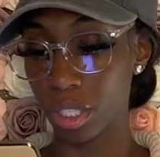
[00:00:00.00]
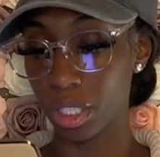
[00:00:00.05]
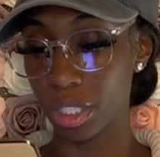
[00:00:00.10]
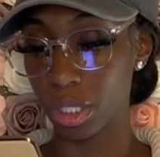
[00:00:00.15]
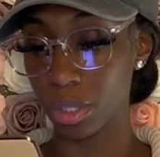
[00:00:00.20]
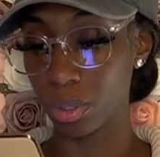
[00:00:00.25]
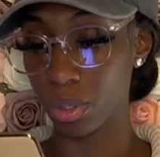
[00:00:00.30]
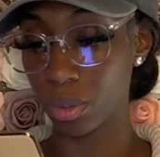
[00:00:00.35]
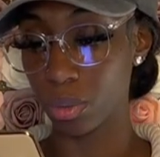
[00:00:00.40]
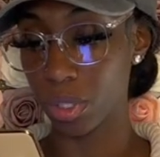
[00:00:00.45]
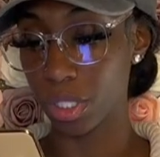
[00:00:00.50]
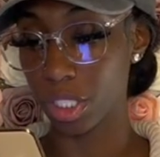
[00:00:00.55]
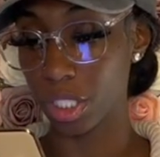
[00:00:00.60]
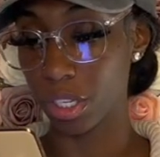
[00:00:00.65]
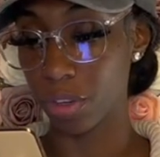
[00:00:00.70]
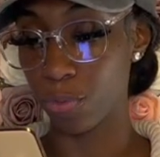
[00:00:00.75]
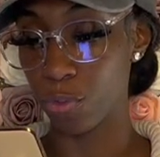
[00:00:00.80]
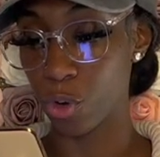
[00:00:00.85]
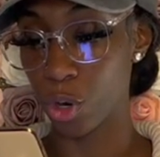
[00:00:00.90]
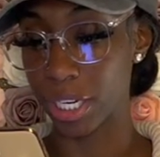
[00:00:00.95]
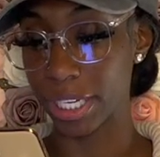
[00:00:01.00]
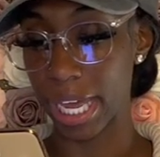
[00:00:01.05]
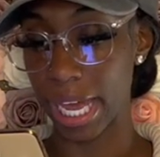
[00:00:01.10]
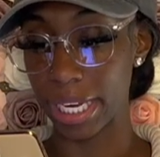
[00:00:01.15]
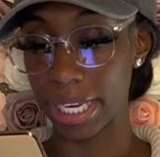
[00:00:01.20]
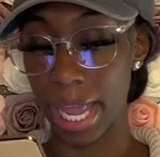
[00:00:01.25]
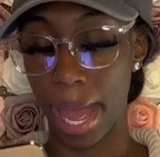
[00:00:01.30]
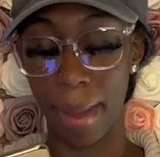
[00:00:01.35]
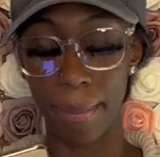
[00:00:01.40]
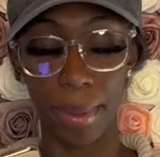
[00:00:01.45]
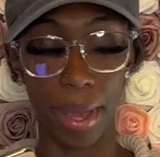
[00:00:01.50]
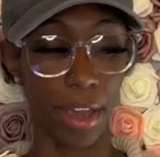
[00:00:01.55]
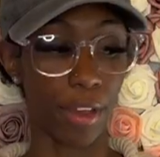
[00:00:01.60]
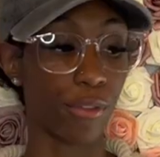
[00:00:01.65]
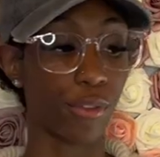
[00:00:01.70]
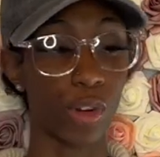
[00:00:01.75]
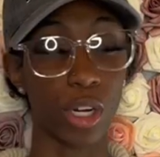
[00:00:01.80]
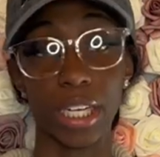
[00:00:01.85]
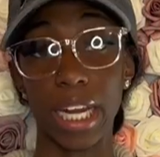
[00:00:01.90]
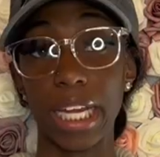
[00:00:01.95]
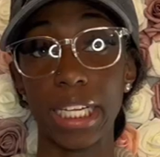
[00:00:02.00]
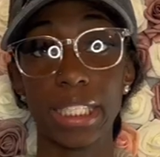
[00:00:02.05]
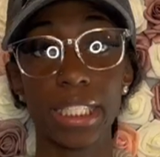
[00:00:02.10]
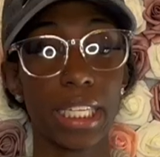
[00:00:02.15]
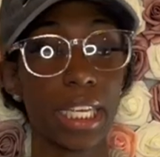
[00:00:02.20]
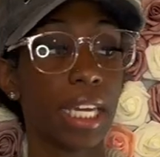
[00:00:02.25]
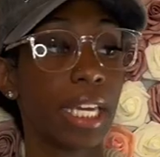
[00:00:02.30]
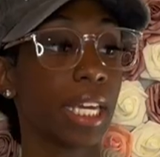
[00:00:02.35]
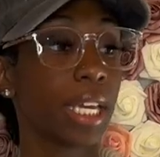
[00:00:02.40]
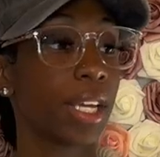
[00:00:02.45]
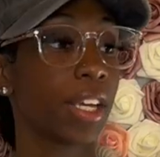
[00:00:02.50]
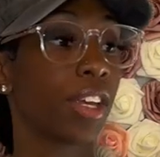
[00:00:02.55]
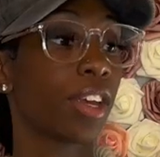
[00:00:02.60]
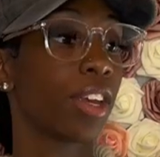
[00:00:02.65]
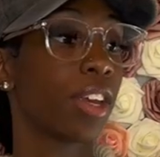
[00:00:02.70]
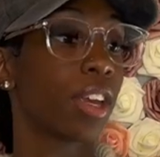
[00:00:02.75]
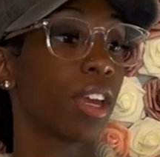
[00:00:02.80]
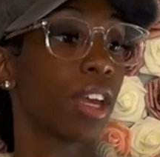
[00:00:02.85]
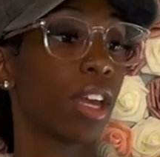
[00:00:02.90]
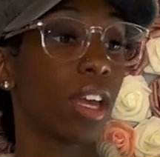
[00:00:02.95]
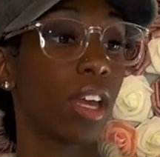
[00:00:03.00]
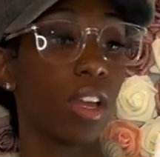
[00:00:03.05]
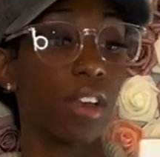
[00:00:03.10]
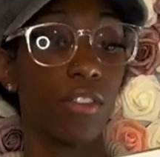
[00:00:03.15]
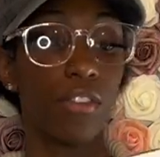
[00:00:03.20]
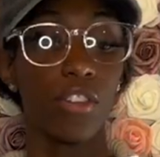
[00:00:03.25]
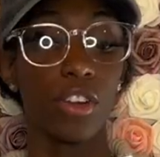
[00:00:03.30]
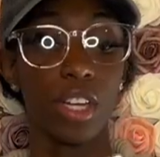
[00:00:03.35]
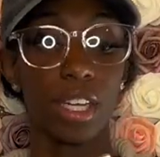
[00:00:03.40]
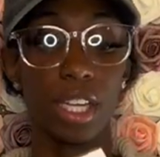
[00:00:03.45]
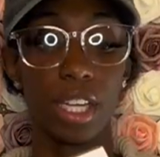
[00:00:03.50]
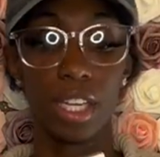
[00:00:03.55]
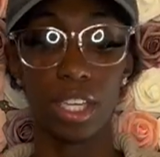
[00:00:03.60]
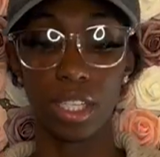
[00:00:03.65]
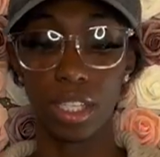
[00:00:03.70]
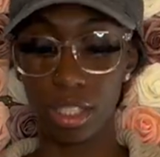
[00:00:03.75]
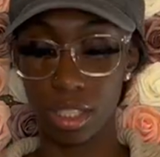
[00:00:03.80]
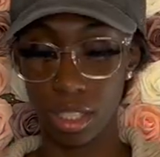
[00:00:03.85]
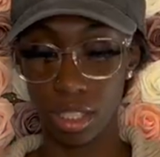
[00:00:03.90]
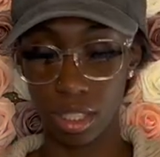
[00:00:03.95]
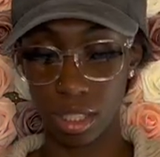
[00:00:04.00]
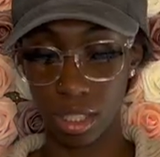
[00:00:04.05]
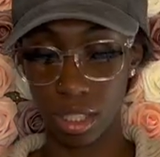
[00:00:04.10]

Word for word: This is originally 490. I paid 419 for this.